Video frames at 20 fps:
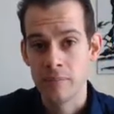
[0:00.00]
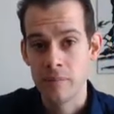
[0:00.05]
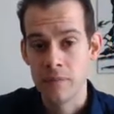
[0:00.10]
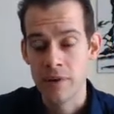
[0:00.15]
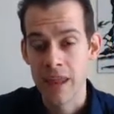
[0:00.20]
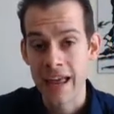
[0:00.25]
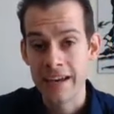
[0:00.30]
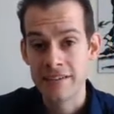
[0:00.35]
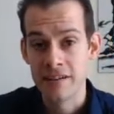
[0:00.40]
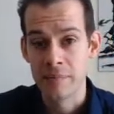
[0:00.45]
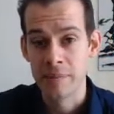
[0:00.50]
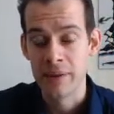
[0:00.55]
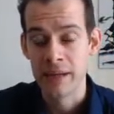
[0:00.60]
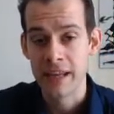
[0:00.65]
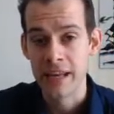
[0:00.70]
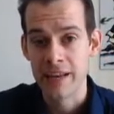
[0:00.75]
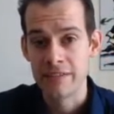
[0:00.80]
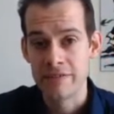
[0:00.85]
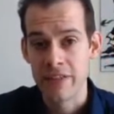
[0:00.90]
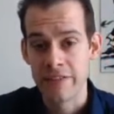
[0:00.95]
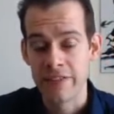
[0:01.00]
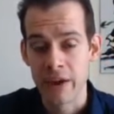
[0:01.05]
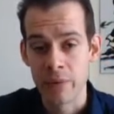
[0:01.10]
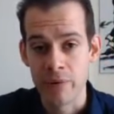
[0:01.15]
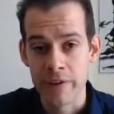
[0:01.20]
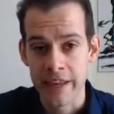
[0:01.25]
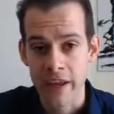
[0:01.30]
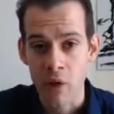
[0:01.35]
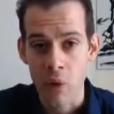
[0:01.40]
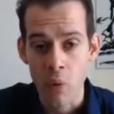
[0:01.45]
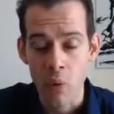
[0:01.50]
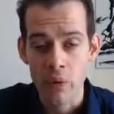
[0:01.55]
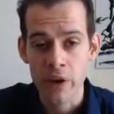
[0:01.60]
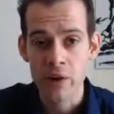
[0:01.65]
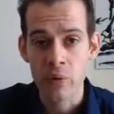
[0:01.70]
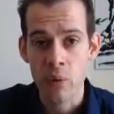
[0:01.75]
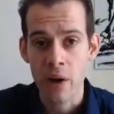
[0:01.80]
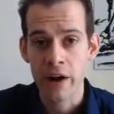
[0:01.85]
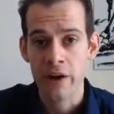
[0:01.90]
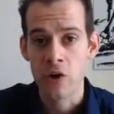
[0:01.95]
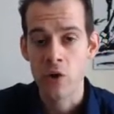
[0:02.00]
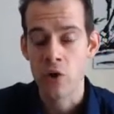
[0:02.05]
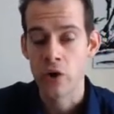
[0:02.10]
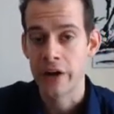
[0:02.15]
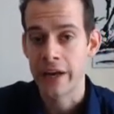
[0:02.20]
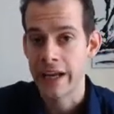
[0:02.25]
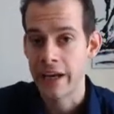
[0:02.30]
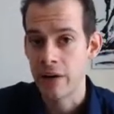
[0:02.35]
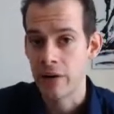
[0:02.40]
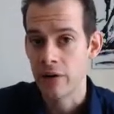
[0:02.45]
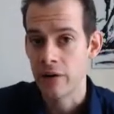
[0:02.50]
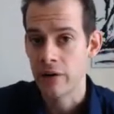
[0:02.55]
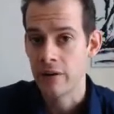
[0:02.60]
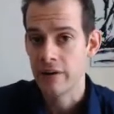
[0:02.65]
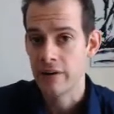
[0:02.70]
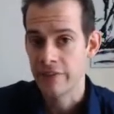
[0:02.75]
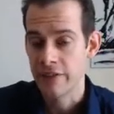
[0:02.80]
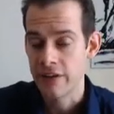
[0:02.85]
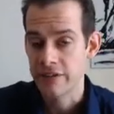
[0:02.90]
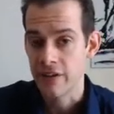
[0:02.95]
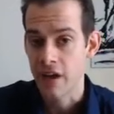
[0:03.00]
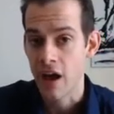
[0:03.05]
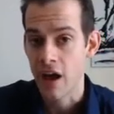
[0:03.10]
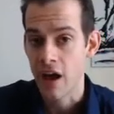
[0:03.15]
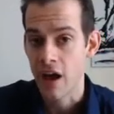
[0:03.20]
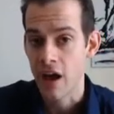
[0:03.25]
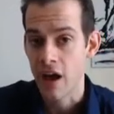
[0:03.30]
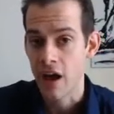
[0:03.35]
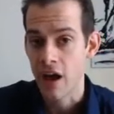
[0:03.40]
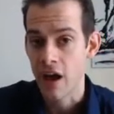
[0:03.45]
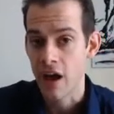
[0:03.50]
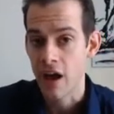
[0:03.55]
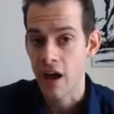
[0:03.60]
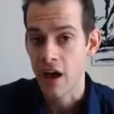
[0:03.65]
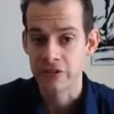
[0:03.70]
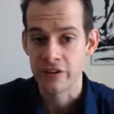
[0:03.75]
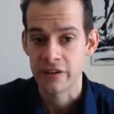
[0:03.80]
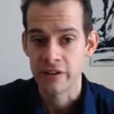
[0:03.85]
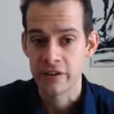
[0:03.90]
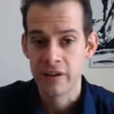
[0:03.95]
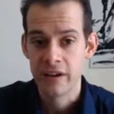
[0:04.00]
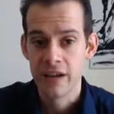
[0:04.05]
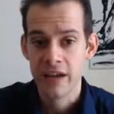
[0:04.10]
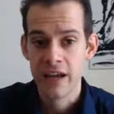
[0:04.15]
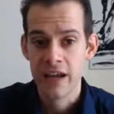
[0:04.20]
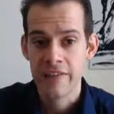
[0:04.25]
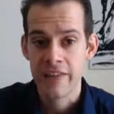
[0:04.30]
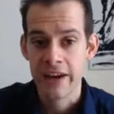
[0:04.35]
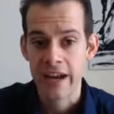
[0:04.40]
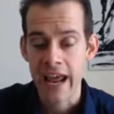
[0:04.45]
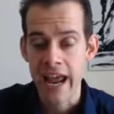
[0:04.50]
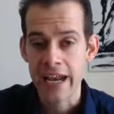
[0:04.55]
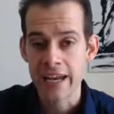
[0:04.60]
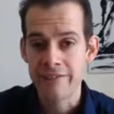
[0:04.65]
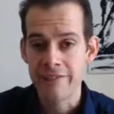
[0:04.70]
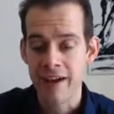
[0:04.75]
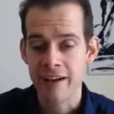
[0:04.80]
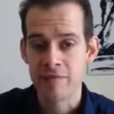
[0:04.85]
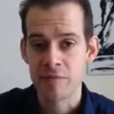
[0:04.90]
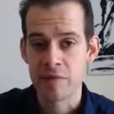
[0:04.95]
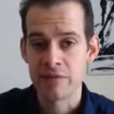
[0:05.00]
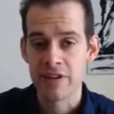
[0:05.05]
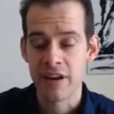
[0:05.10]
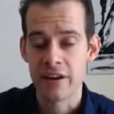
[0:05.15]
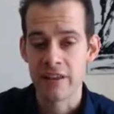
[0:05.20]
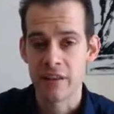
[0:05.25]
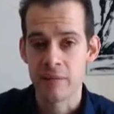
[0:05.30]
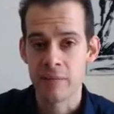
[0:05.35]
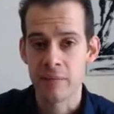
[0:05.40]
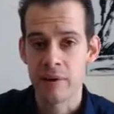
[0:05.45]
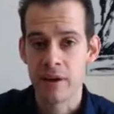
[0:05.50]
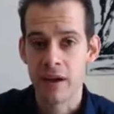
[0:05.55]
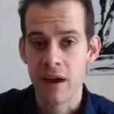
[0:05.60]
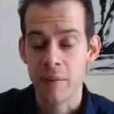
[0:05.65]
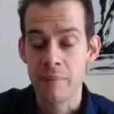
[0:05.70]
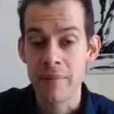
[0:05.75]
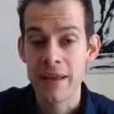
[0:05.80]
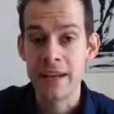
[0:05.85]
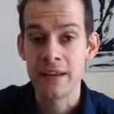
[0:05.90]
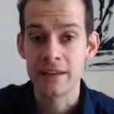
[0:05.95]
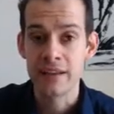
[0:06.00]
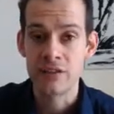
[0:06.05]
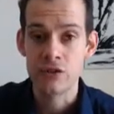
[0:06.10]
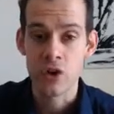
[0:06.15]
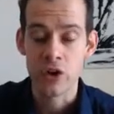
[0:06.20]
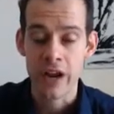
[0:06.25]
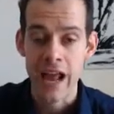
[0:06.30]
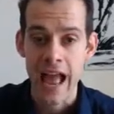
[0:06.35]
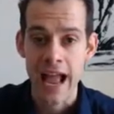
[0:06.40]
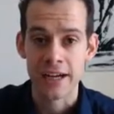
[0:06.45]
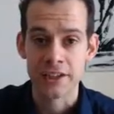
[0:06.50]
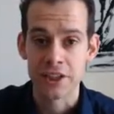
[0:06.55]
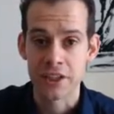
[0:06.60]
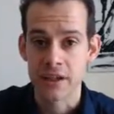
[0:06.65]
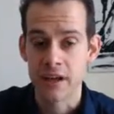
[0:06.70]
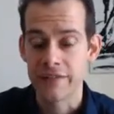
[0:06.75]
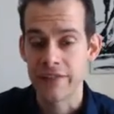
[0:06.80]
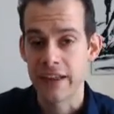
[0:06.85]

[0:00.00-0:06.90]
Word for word: led to believe that they were the only one who could hear this other person, then 85% of them immediately took action.